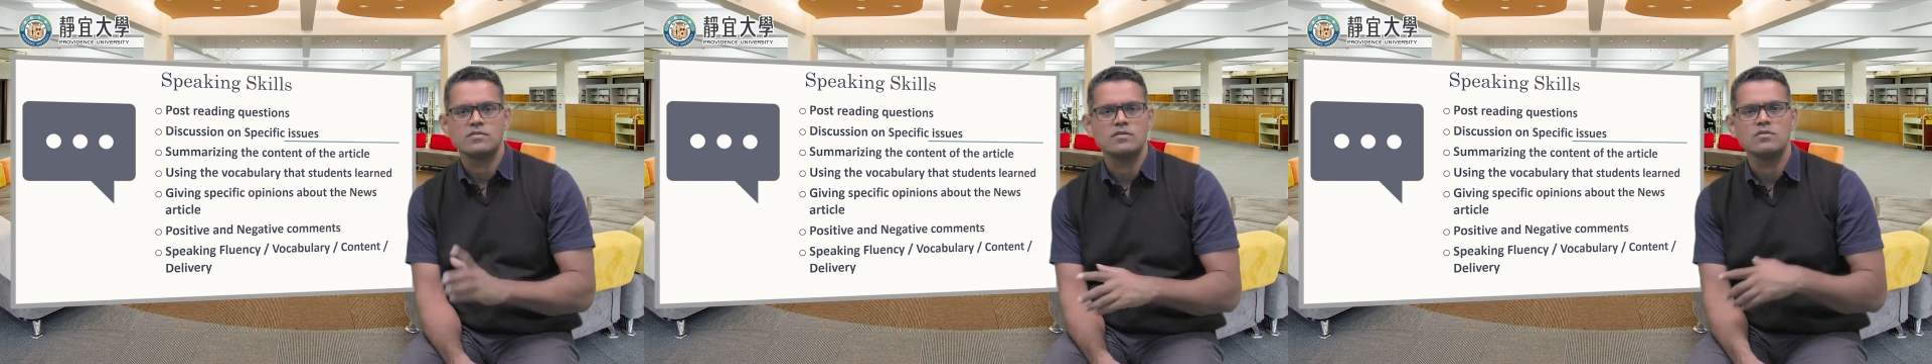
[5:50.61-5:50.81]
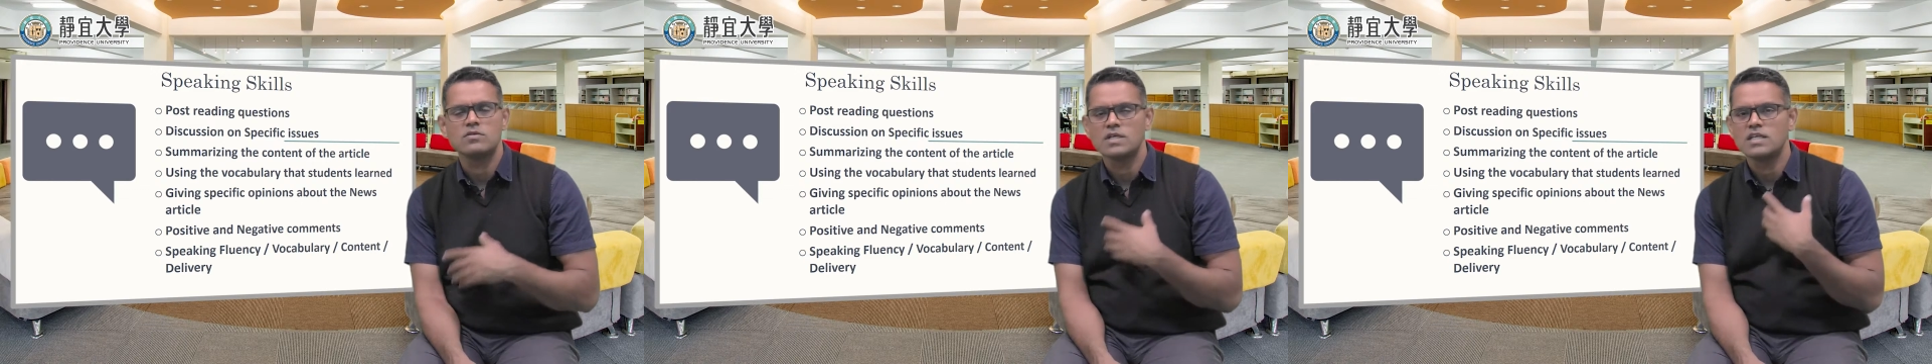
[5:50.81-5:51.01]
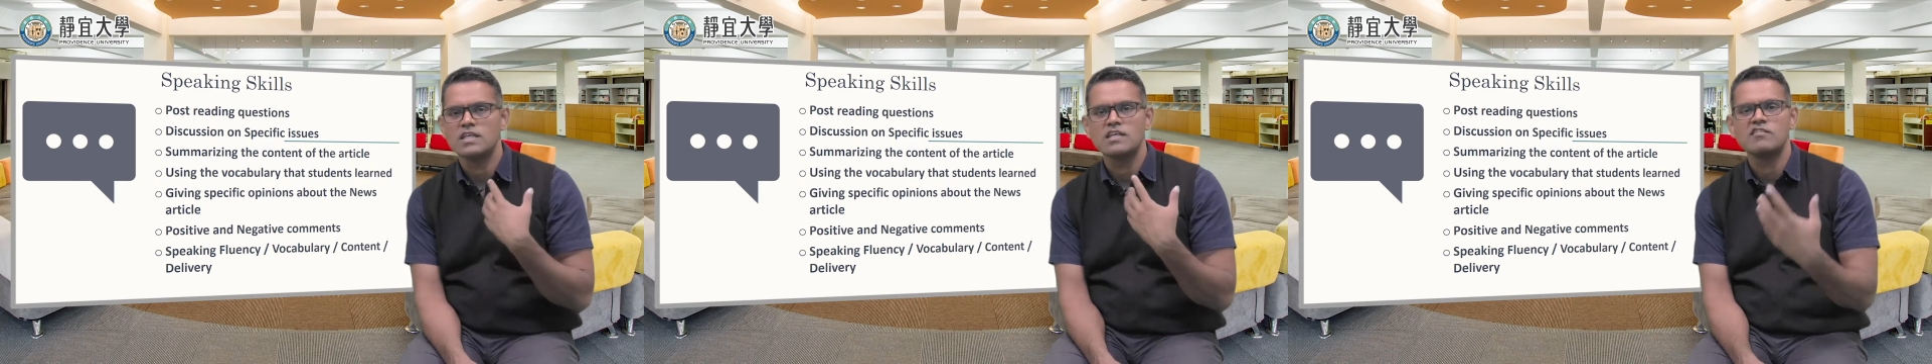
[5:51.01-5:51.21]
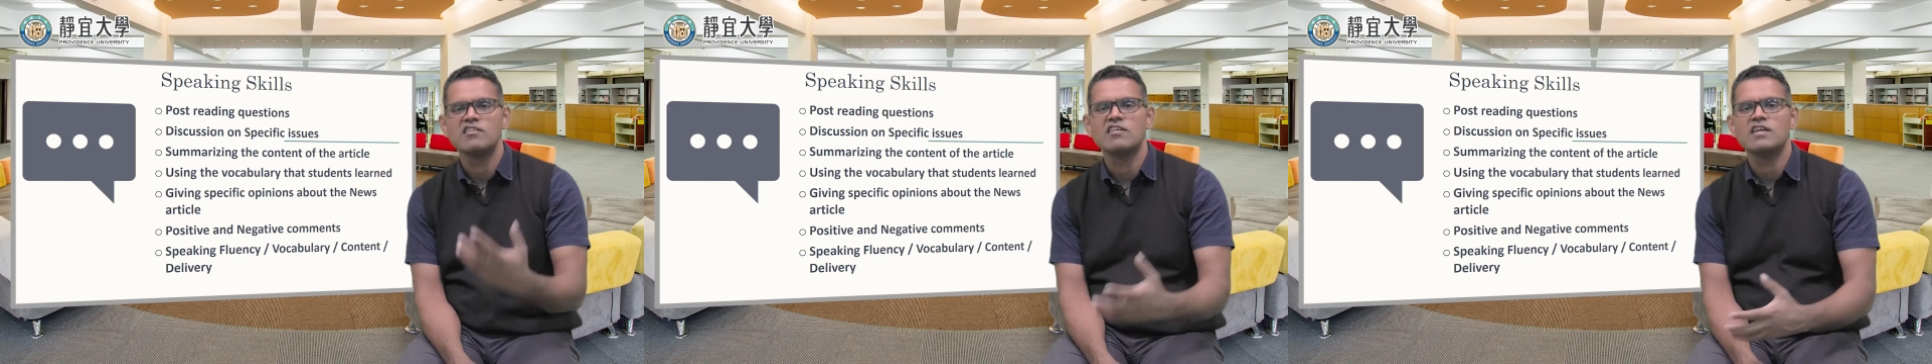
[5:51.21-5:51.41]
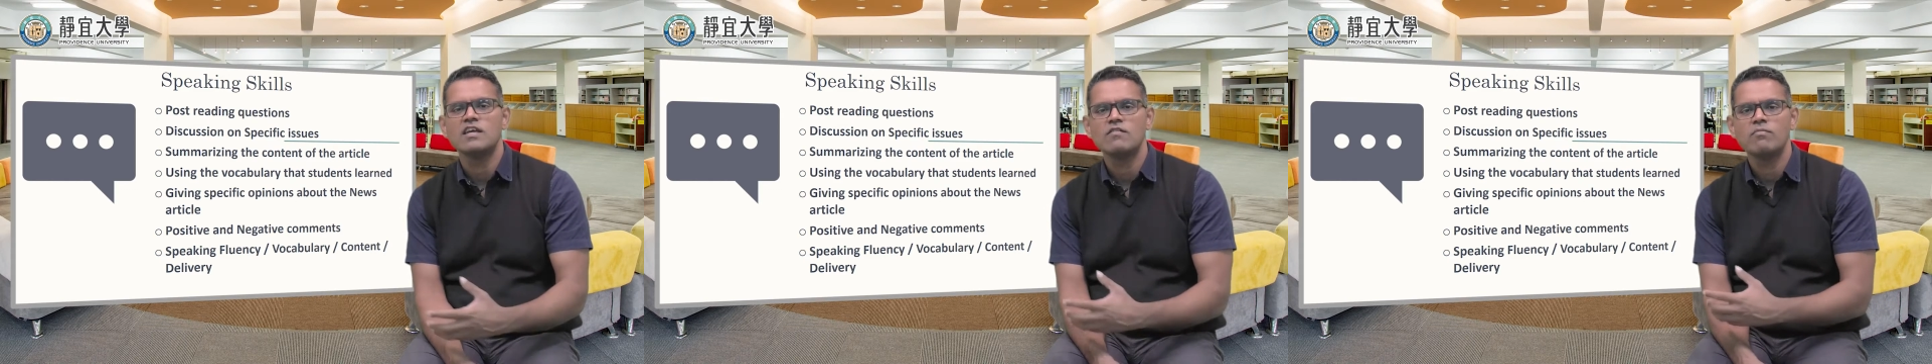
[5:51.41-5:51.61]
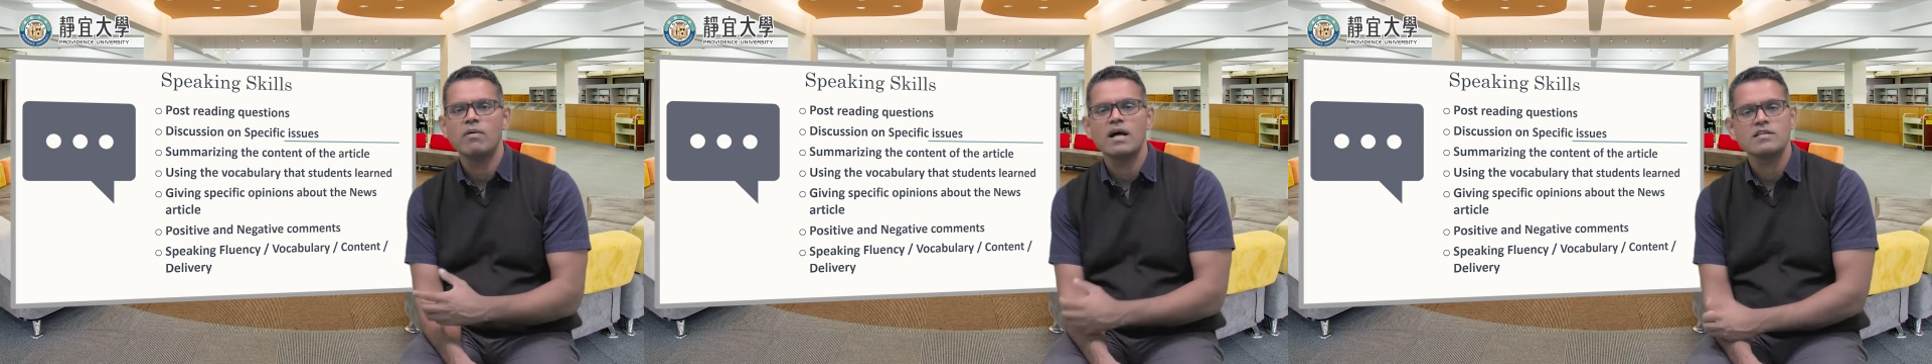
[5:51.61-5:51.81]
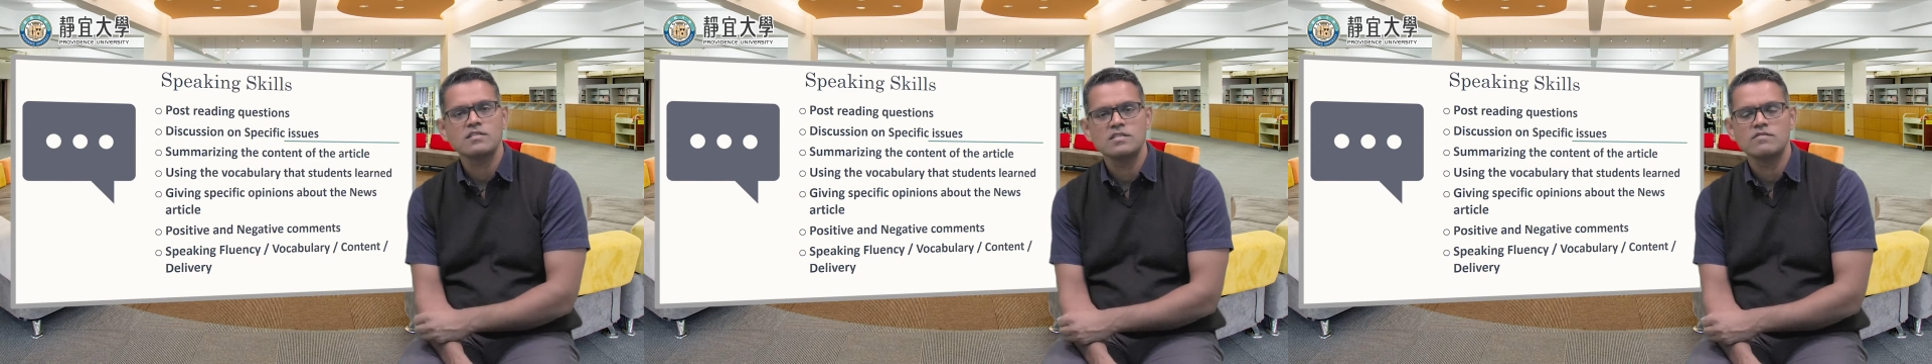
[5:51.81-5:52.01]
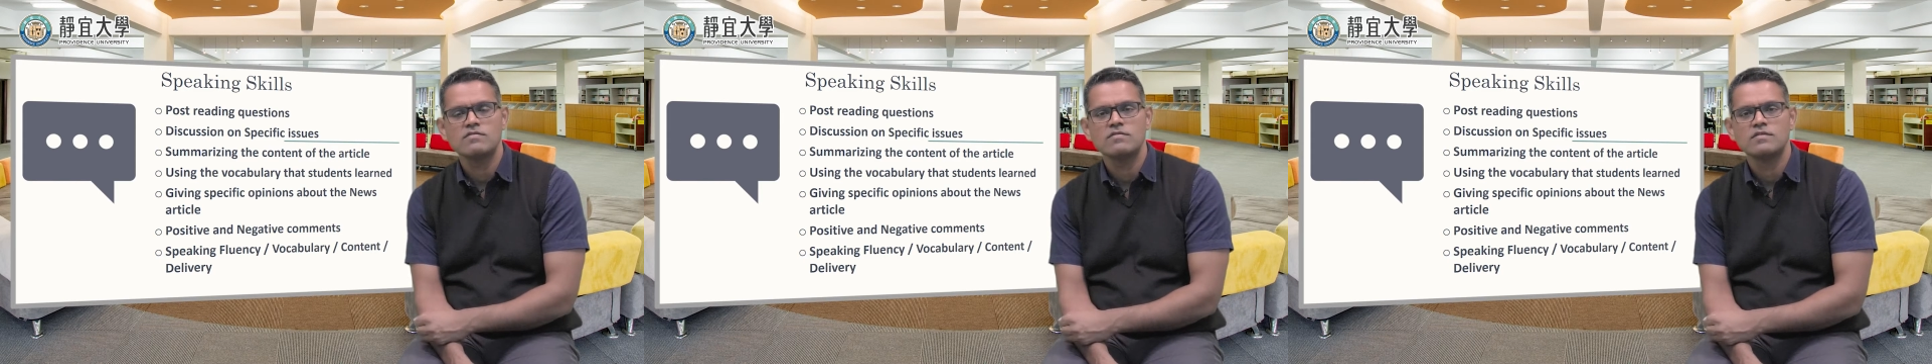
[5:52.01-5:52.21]
you can either give
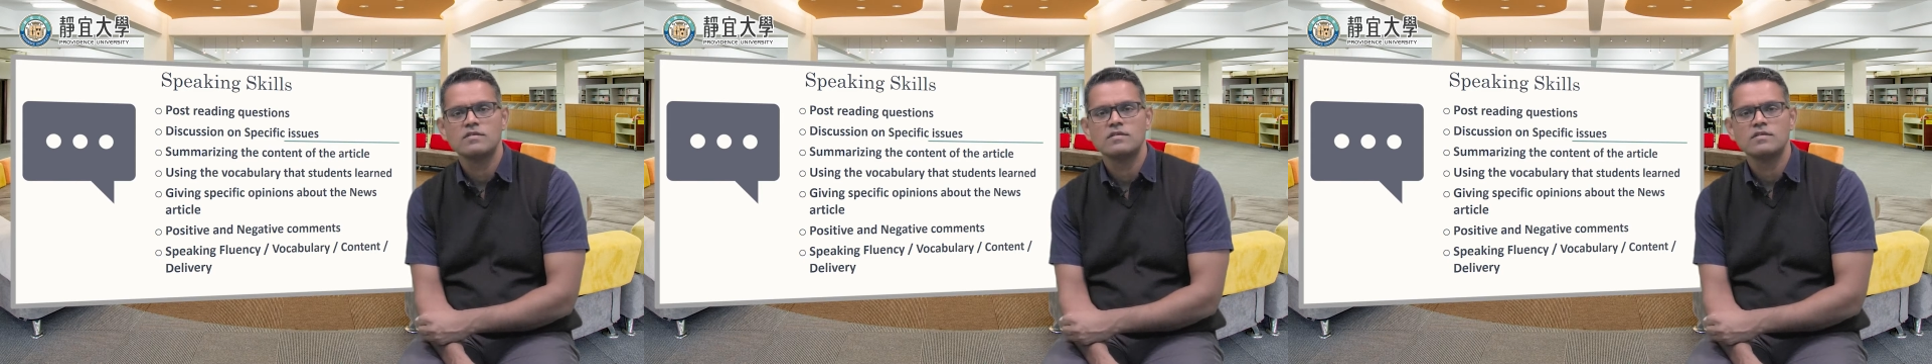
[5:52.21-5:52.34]
positive